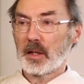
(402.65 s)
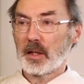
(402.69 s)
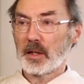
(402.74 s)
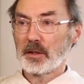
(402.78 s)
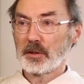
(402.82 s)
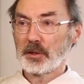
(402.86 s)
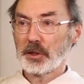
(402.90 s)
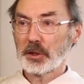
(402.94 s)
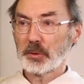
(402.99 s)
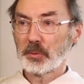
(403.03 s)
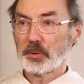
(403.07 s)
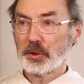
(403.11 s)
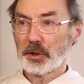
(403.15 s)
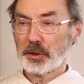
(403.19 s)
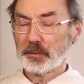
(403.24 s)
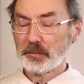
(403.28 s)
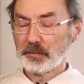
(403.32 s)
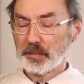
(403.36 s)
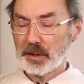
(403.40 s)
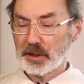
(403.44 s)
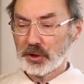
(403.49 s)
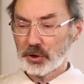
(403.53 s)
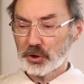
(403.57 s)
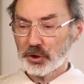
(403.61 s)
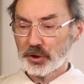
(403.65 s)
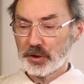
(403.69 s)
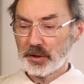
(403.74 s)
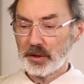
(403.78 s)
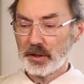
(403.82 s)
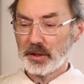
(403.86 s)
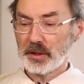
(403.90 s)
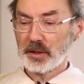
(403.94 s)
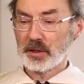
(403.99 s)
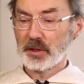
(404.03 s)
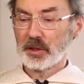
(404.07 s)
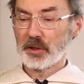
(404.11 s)
And it's worth
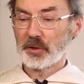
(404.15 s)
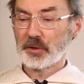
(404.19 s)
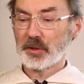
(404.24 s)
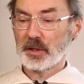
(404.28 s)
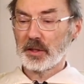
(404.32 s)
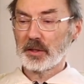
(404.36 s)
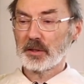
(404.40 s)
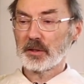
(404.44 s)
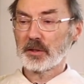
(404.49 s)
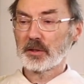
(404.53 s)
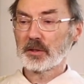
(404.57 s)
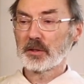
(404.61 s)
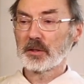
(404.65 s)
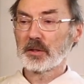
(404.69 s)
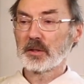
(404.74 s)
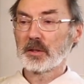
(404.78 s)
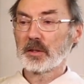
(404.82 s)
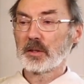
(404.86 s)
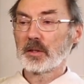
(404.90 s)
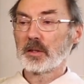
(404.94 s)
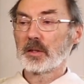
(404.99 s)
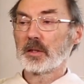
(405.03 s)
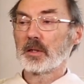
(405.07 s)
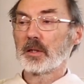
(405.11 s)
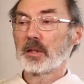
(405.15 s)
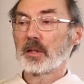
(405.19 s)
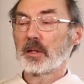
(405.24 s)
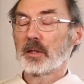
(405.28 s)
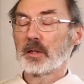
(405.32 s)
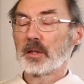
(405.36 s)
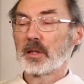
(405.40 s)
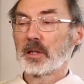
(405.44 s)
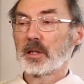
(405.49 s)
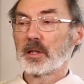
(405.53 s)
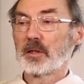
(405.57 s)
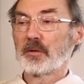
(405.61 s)
mentioning that
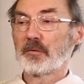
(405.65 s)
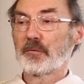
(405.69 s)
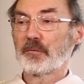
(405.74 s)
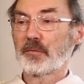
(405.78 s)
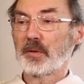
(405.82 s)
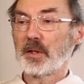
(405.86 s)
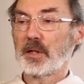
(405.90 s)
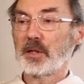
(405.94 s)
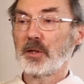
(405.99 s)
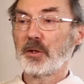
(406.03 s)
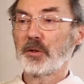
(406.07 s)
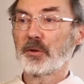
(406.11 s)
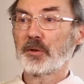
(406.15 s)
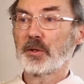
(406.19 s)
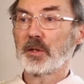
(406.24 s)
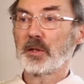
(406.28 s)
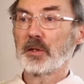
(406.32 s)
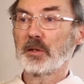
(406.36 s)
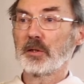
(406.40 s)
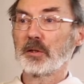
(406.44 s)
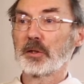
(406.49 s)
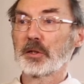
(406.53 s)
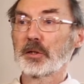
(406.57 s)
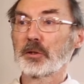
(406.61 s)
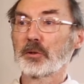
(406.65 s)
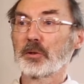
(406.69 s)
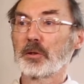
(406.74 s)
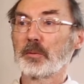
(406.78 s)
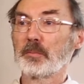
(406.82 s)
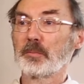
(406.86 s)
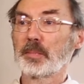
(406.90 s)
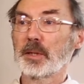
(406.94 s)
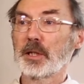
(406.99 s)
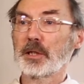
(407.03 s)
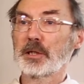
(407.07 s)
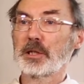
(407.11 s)
faith is
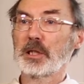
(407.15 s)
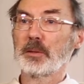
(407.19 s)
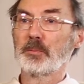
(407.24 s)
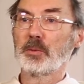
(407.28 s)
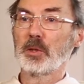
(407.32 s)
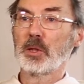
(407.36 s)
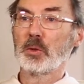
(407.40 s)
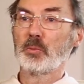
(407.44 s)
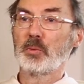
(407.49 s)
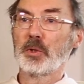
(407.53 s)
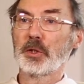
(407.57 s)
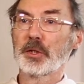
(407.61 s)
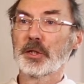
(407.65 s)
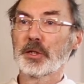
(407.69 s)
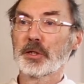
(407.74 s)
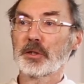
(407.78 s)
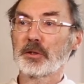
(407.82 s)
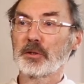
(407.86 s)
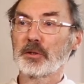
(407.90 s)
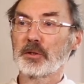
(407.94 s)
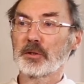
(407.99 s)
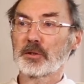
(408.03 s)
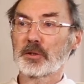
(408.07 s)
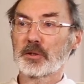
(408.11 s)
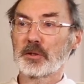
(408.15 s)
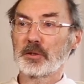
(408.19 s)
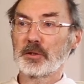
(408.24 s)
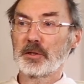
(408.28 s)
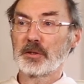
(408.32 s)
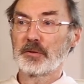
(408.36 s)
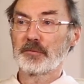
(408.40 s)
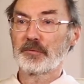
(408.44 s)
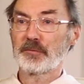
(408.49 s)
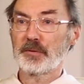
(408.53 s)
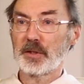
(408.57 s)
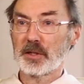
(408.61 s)
compatible with
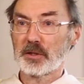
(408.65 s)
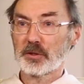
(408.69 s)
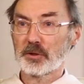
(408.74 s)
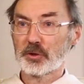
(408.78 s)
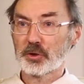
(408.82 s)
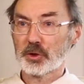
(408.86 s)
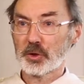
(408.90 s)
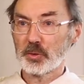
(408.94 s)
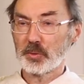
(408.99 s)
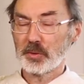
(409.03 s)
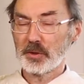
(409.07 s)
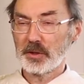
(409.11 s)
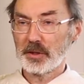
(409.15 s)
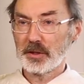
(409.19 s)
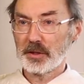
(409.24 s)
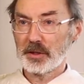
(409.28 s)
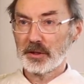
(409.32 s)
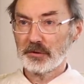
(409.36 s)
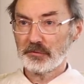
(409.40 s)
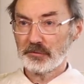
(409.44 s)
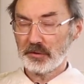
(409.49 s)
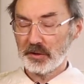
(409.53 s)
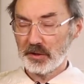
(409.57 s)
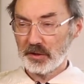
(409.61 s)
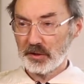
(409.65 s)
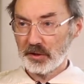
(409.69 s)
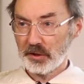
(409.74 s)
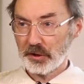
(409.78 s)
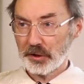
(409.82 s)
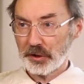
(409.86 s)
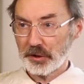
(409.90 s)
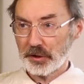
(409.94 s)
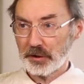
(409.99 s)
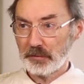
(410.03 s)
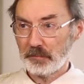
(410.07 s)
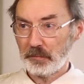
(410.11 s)
certain factual
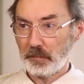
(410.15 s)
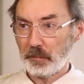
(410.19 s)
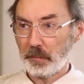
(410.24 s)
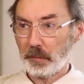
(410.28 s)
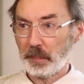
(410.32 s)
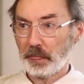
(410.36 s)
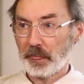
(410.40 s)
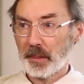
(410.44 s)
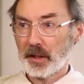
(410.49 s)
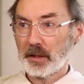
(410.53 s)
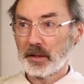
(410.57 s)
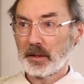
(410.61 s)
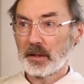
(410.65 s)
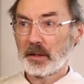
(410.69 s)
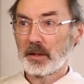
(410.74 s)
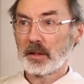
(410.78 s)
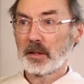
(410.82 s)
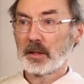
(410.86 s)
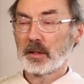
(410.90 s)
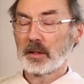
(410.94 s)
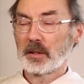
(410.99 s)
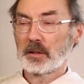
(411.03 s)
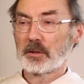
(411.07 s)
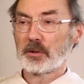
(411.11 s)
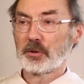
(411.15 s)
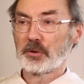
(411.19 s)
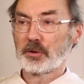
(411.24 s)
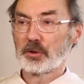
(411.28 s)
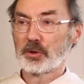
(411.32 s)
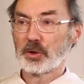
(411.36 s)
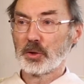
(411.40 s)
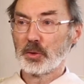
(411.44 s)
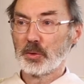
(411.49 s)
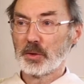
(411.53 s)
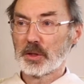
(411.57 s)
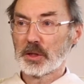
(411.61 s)
errors
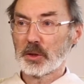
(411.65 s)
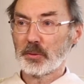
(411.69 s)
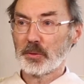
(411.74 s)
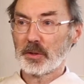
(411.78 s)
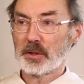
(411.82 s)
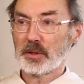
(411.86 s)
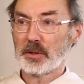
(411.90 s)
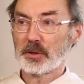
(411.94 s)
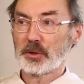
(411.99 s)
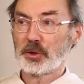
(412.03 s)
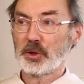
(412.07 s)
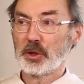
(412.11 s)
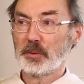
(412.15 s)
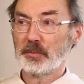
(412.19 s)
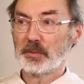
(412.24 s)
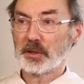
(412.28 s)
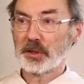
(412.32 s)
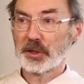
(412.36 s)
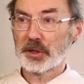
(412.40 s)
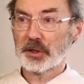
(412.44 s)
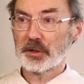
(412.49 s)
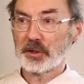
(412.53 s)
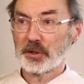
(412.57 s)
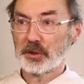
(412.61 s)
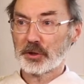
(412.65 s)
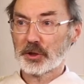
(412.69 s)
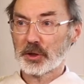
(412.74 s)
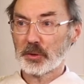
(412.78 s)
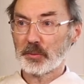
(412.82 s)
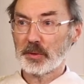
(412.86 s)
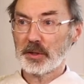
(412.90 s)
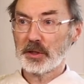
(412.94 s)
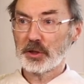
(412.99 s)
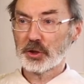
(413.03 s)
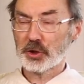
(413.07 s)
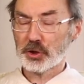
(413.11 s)
due to our human
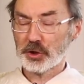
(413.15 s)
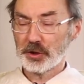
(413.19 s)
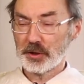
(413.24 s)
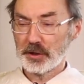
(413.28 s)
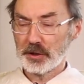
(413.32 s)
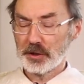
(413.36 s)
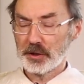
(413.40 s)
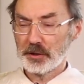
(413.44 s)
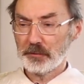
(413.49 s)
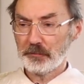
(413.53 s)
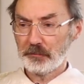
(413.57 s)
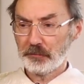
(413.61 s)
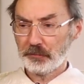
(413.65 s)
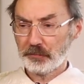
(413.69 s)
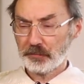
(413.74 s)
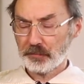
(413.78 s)
situation.